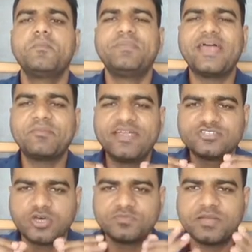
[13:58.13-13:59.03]
fragments
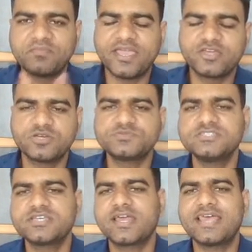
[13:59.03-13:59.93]
of that microorganisms
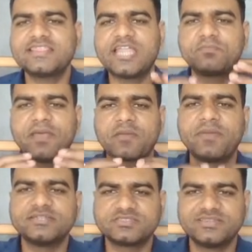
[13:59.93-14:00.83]
occur, and that fragments,